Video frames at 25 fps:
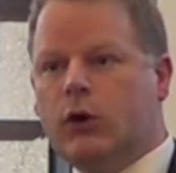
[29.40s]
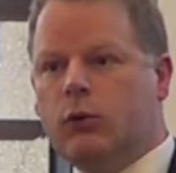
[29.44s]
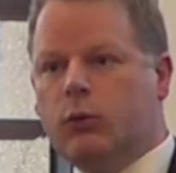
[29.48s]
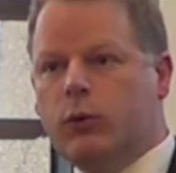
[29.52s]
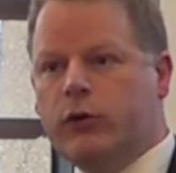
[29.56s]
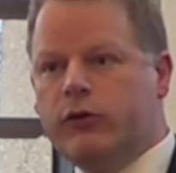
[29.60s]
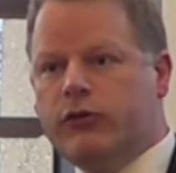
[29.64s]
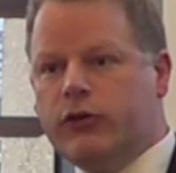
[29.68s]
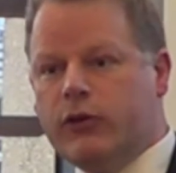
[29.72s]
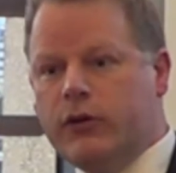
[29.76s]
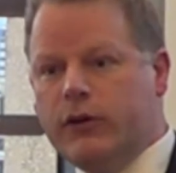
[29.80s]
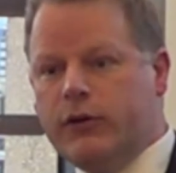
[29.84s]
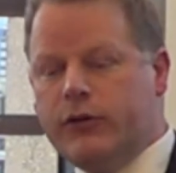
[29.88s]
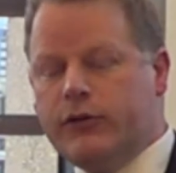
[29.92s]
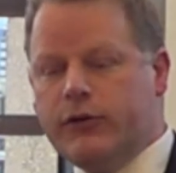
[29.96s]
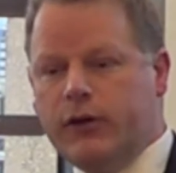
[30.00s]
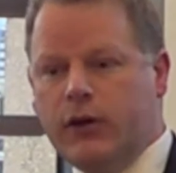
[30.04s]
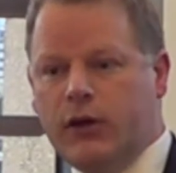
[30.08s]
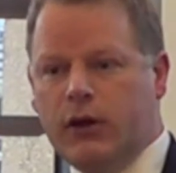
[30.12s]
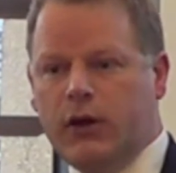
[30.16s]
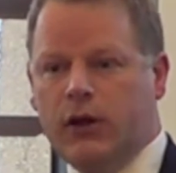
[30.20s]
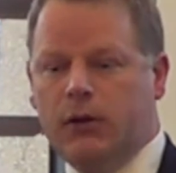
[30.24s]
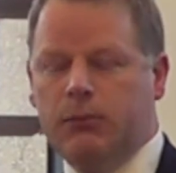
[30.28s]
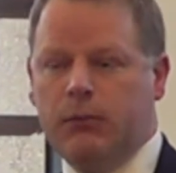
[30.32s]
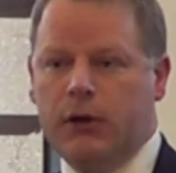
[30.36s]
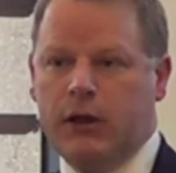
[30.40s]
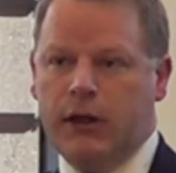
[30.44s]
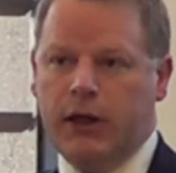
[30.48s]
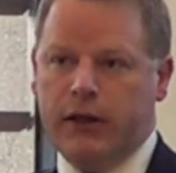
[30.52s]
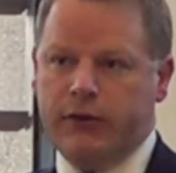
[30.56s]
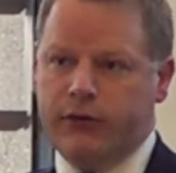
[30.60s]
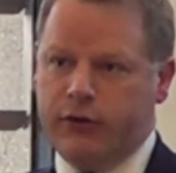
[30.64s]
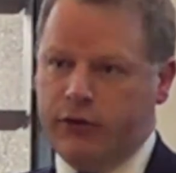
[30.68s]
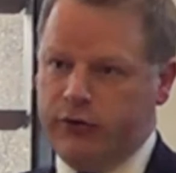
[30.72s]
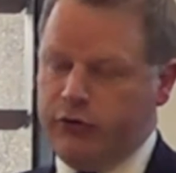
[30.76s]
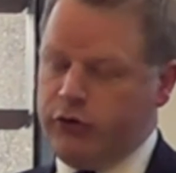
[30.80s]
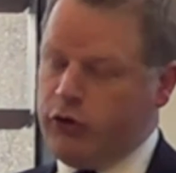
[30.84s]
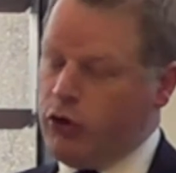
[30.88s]
which is an
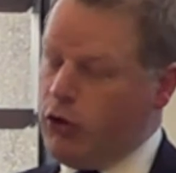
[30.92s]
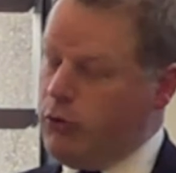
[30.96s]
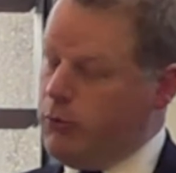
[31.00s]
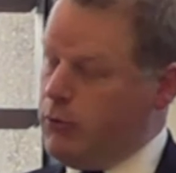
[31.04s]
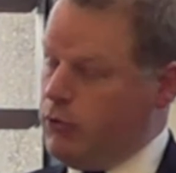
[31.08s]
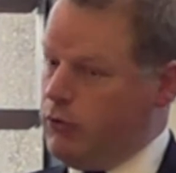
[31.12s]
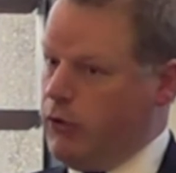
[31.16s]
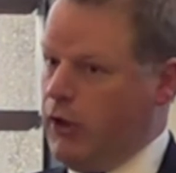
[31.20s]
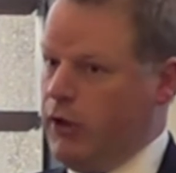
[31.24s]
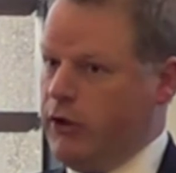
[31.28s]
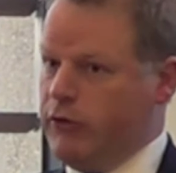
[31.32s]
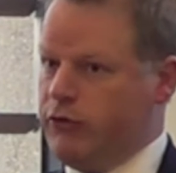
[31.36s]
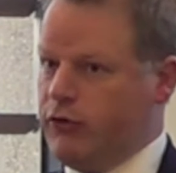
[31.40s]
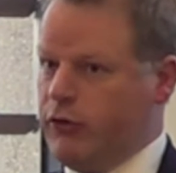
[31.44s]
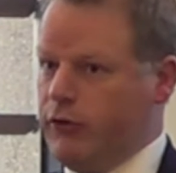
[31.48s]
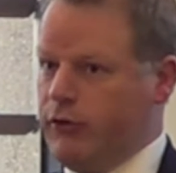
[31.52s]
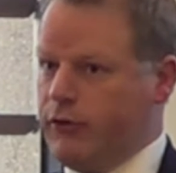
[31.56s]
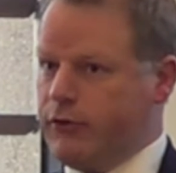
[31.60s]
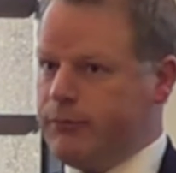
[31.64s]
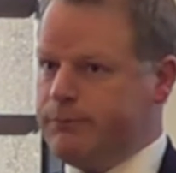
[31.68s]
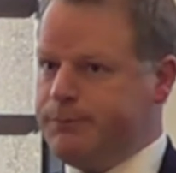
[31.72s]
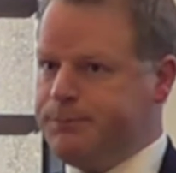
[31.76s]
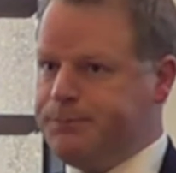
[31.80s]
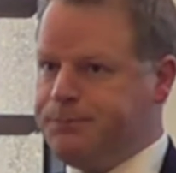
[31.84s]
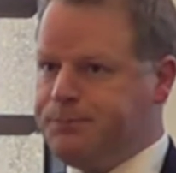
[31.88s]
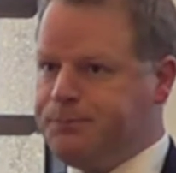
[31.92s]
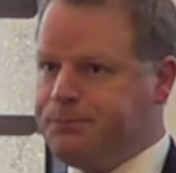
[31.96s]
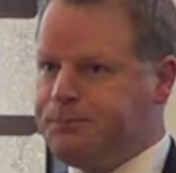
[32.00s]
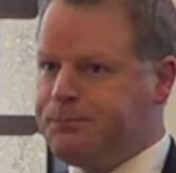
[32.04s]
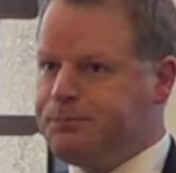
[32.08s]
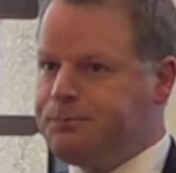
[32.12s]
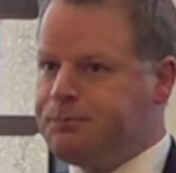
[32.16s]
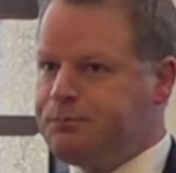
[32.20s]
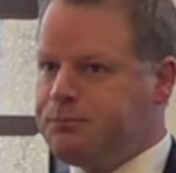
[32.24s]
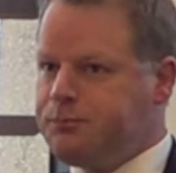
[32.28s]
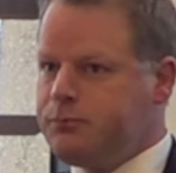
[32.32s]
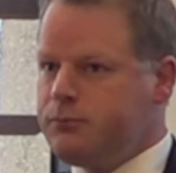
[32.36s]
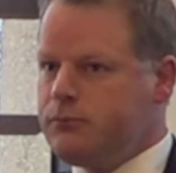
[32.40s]
anti-tumour agent.
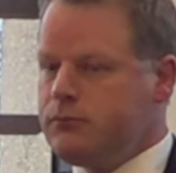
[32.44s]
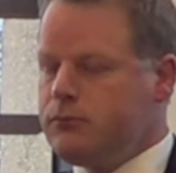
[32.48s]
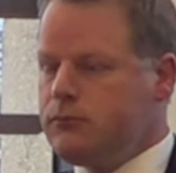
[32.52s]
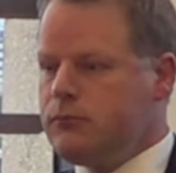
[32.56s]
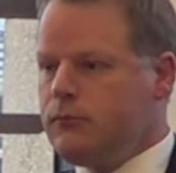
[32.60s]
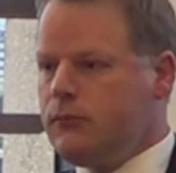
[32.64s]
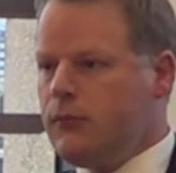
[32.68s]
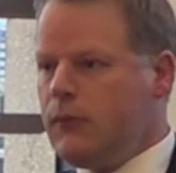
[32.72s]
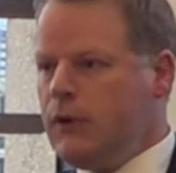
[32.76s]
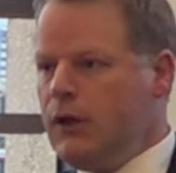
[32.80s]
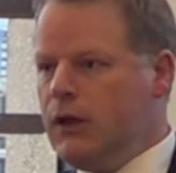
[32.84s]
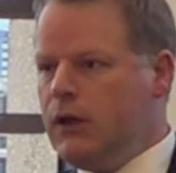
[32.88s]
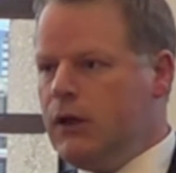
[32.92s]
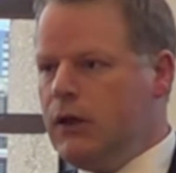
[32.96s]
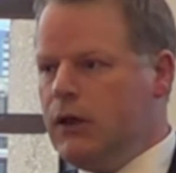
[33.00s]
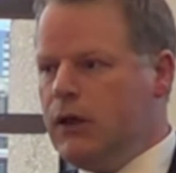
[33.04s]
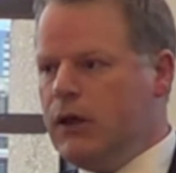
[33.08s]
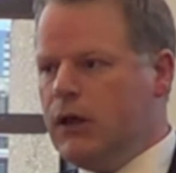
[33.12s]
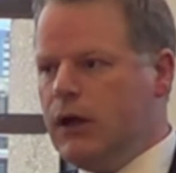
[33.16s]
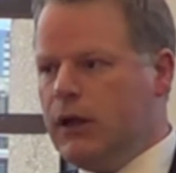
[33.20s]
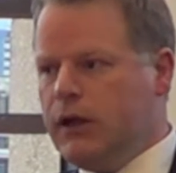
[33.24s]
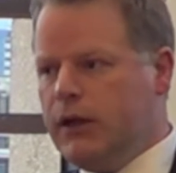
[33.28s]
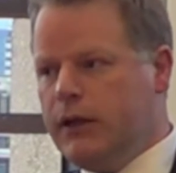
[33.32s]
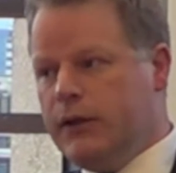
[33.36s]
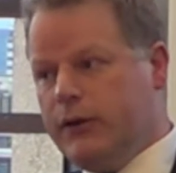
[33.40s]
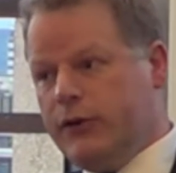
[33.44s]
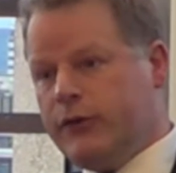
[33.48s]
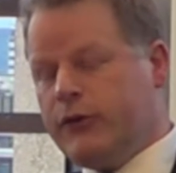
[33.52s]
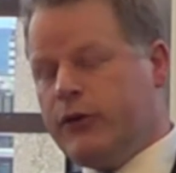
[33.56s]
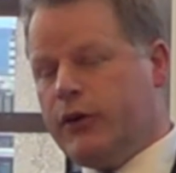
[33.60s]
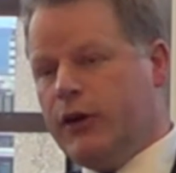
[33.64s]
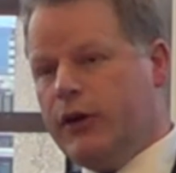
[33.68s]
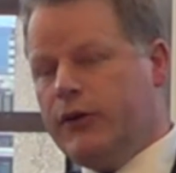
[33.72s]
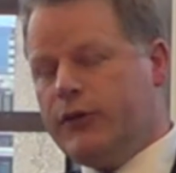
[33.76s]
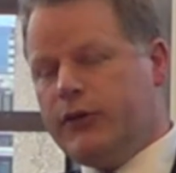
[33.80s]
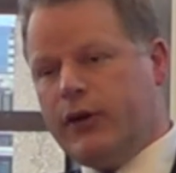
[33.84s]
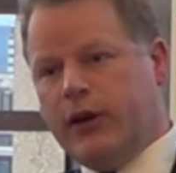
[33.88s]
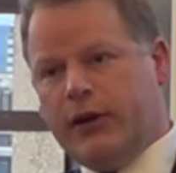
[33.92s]
And in this
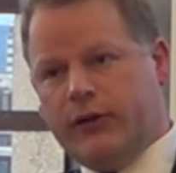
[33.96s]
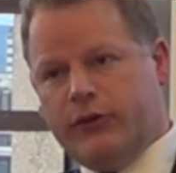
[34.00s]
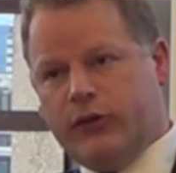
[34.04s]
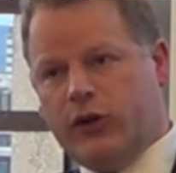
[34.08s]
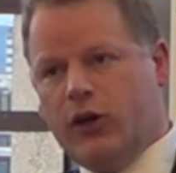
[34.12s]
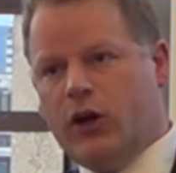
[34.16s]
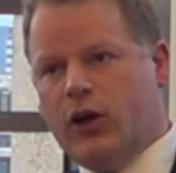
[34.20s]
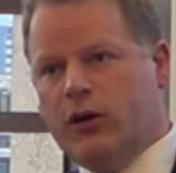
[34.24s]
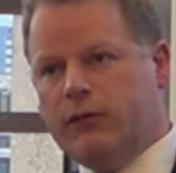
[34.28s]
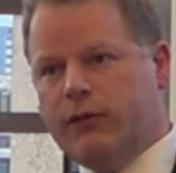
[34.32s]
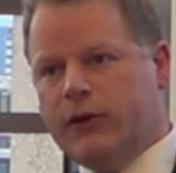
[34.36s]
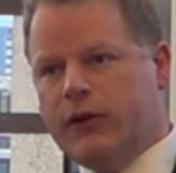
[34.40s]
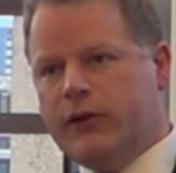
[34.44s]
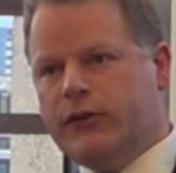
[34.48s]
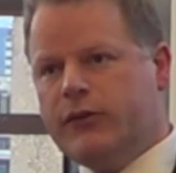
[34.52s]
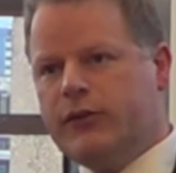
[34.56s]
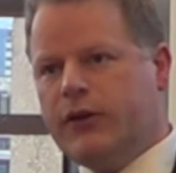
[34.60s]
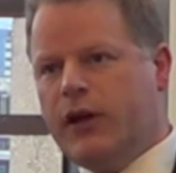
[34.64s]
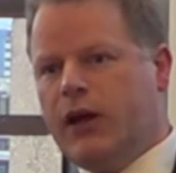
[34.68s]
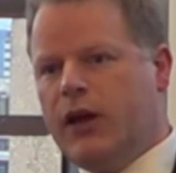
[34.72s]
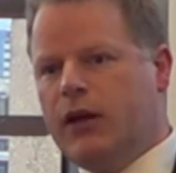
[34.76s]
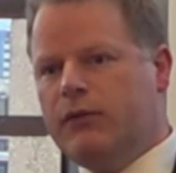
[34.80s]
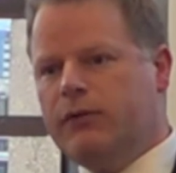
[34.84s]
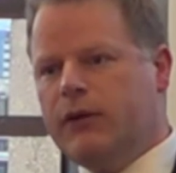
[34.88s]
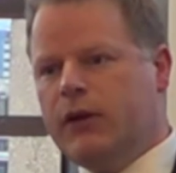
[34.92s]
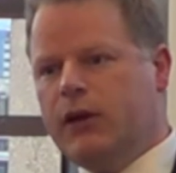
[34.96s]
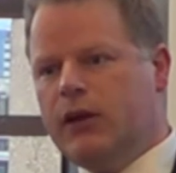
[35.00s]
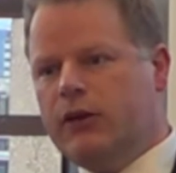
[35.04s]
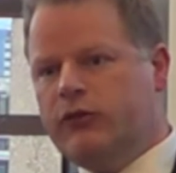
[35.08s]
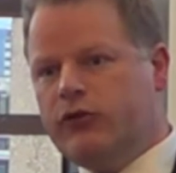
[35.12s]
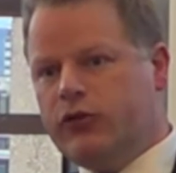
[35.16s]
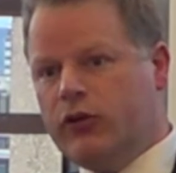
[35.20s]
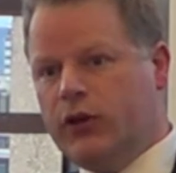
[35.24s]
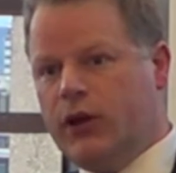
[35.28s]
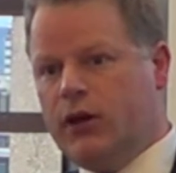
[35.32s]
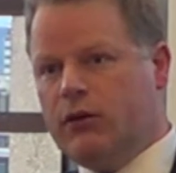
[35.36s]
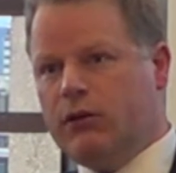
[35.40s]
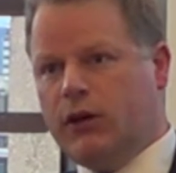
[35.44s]
case, Actavis have a
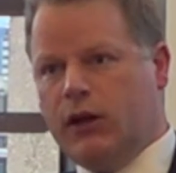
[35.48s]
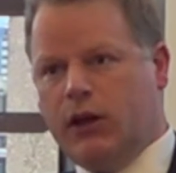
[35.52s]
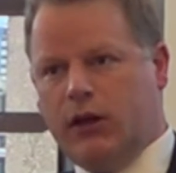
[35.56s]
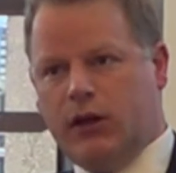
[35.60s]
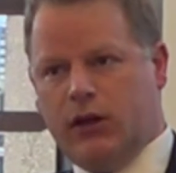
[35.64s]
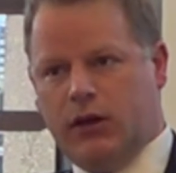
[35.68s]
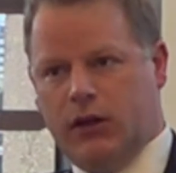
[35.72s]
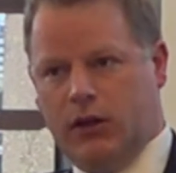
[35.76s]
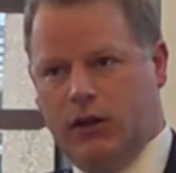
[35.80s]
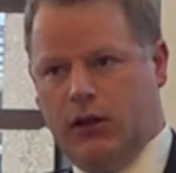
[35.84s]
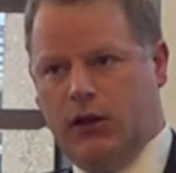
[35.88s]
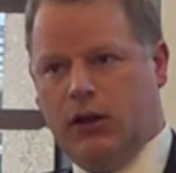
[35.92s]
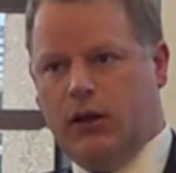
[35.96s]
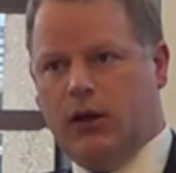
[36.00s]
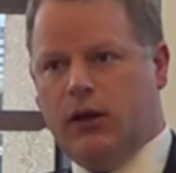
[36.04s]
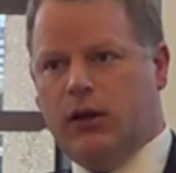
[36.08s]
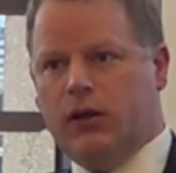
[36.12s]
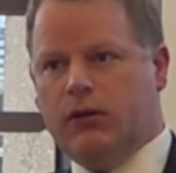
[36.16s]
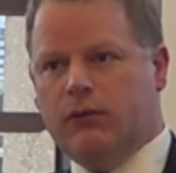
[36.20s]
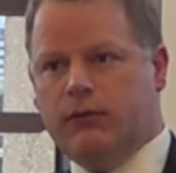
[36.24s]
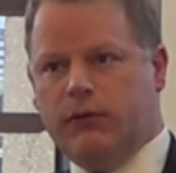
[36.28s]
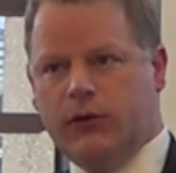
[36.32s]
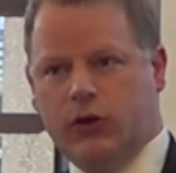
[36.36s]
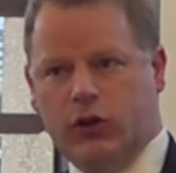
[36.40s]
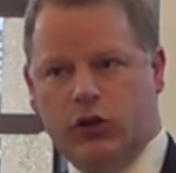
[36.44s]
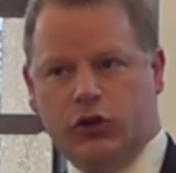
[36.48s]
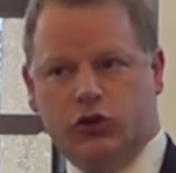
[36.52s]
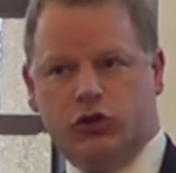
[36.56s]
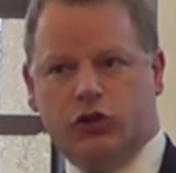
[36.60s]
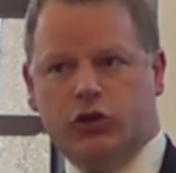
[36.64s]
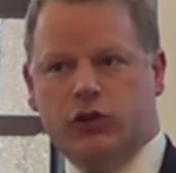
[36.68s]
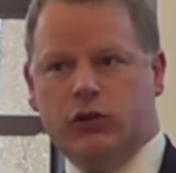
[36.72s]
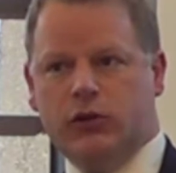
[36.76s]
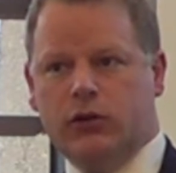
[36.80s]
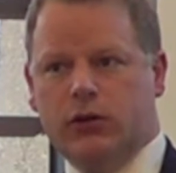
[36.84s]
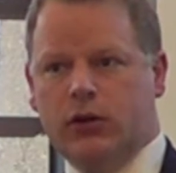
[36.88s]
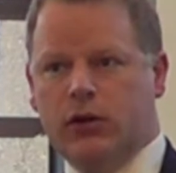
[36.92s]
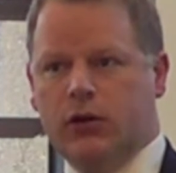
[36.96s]
generic
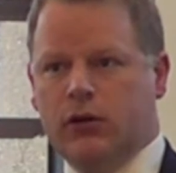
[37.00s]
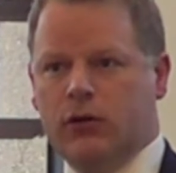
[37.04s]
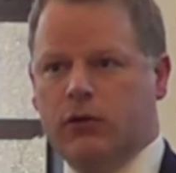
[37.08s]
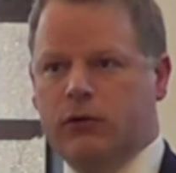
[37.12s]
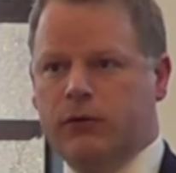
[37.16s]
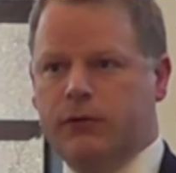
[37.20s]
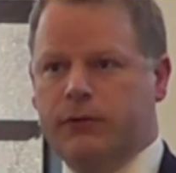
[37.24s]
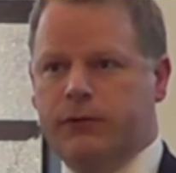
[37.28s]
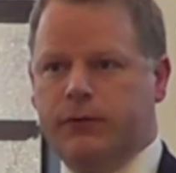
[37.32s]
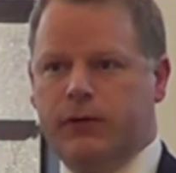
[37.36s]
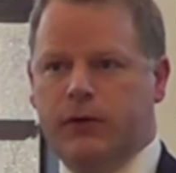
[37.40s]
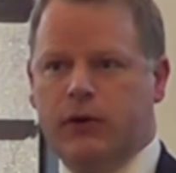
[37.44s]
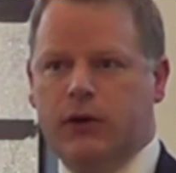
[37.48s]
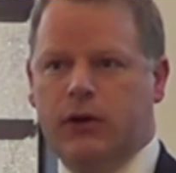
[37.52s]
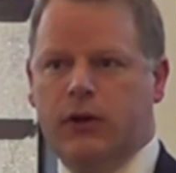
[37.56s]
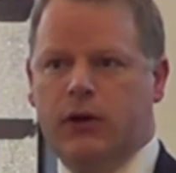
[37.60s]
version of